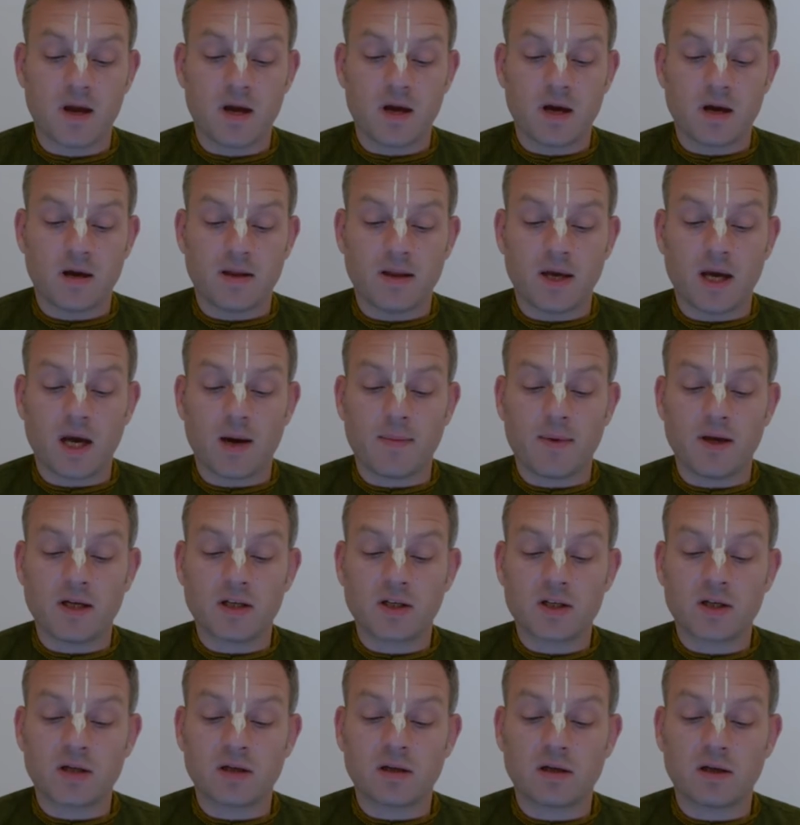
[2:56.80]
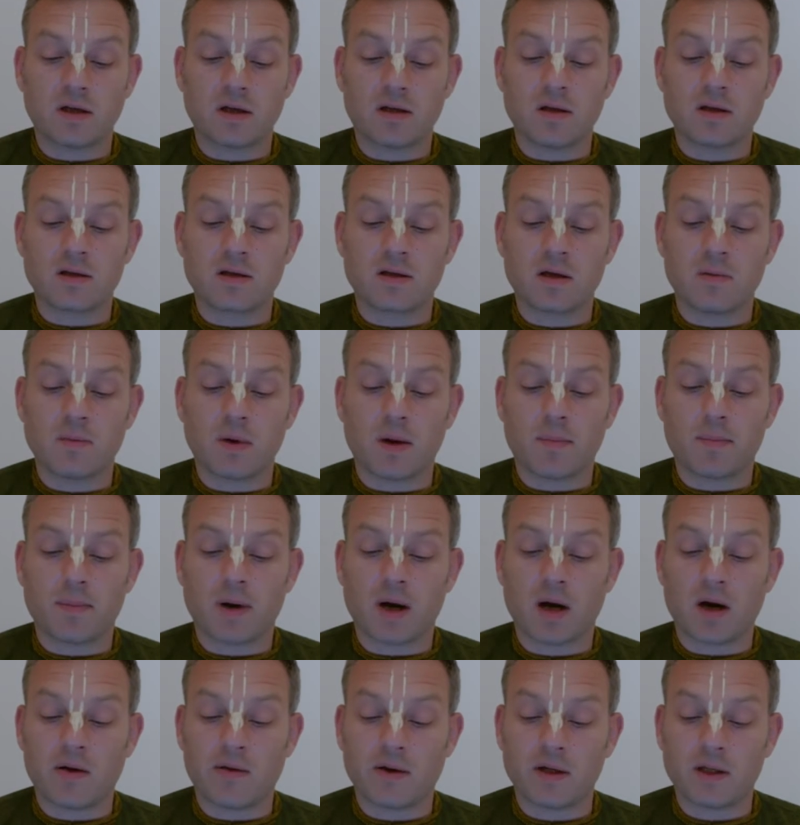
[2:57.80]
They are mentioned in the Srimad
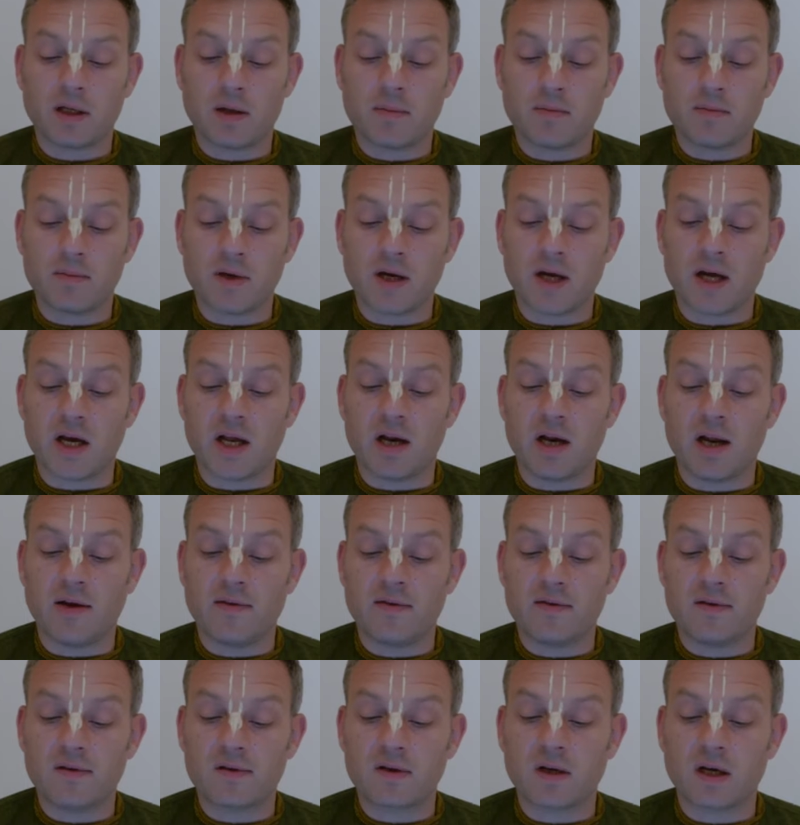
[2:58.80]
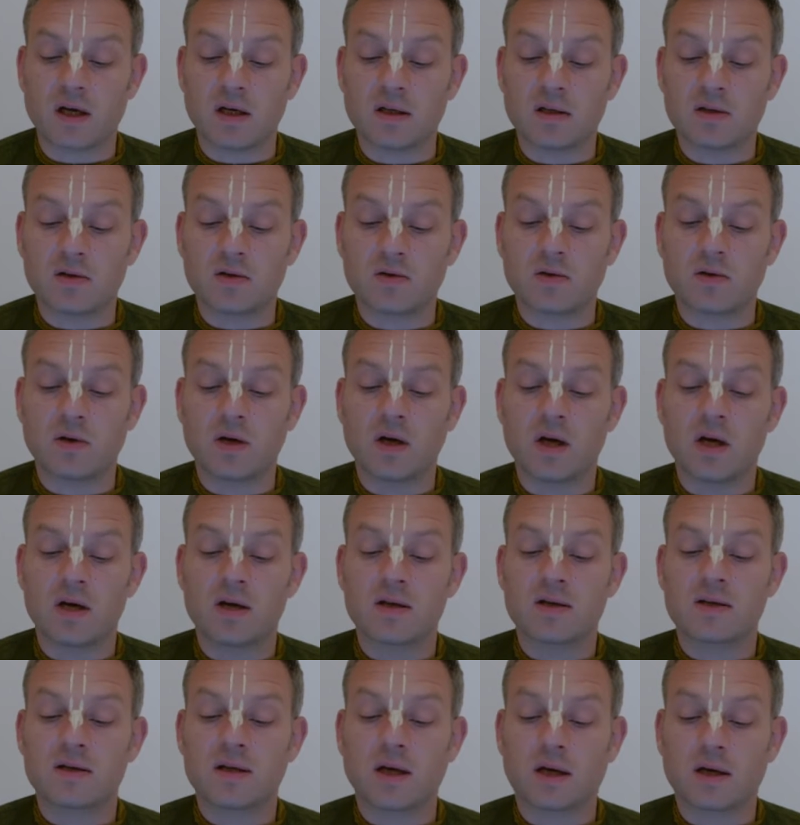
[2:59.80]
Bhagavatam, 11th canto,
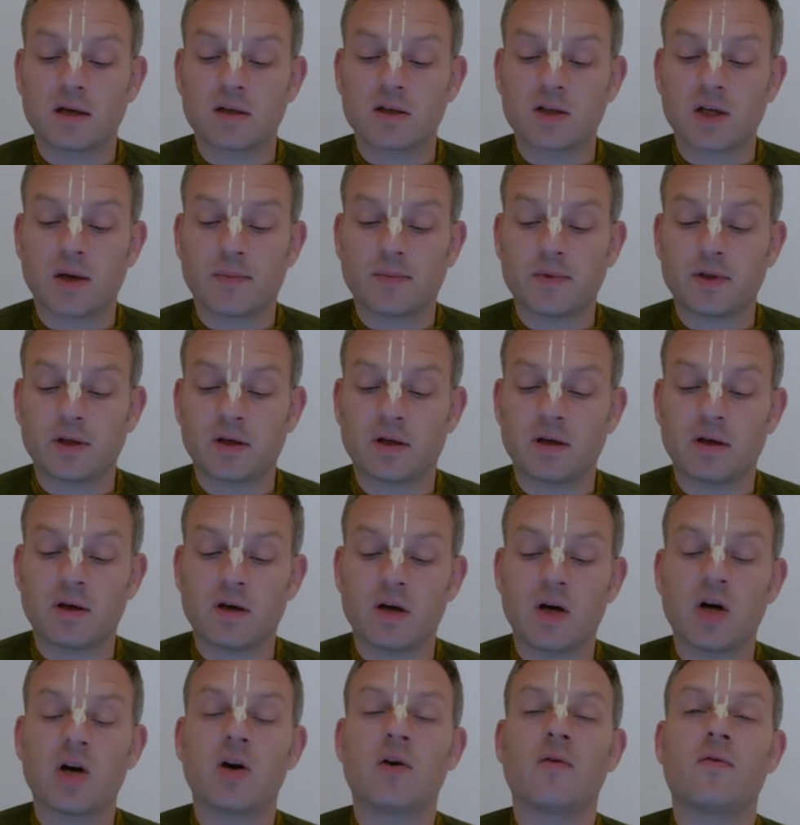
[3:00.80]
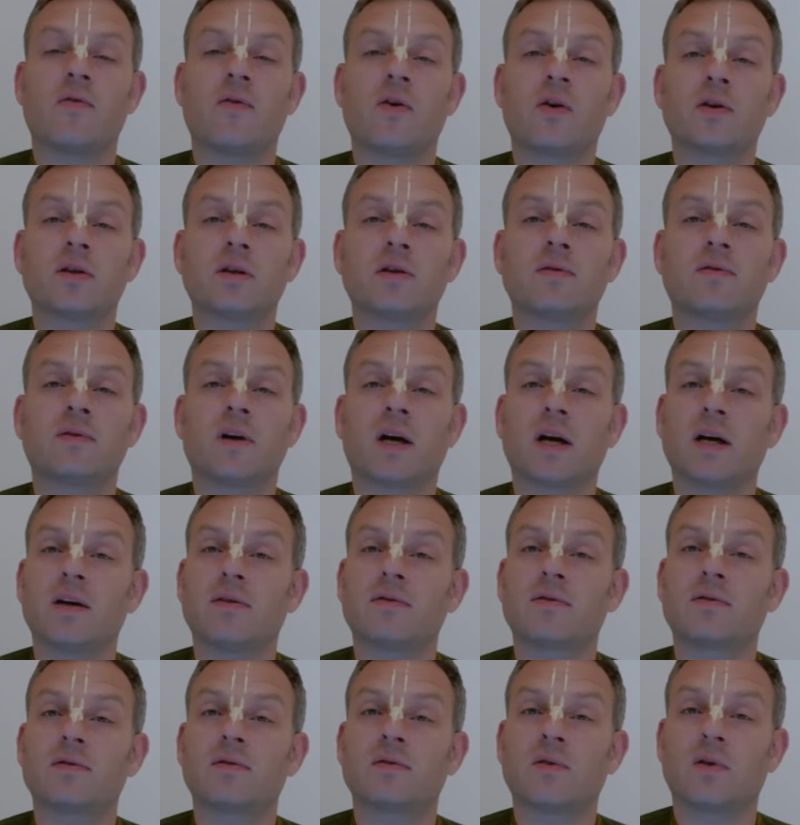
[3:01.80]
2nd chapter, 45
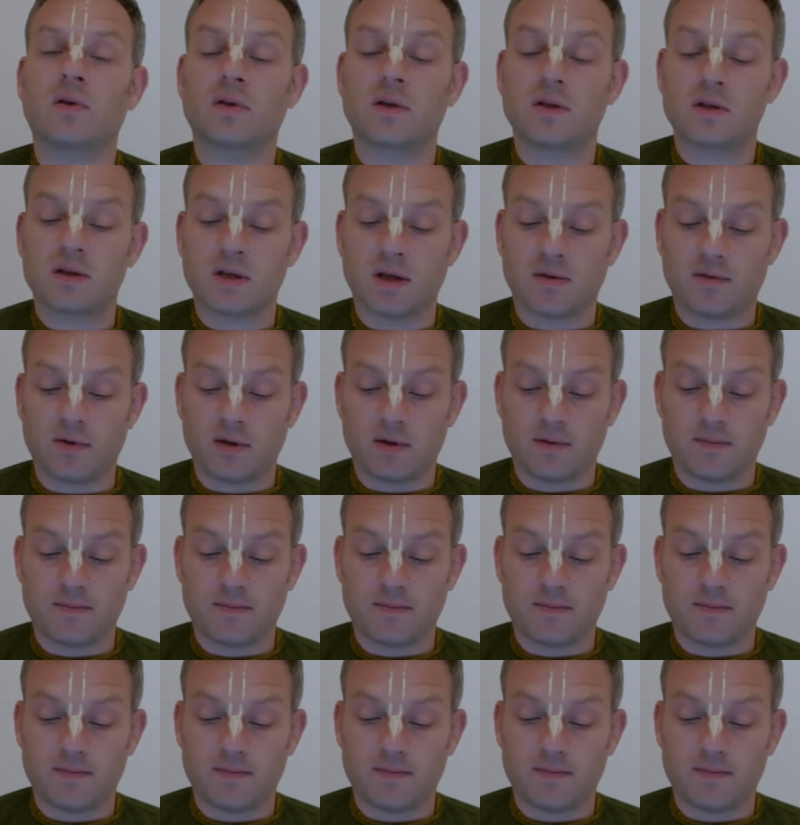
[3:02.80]
to 47.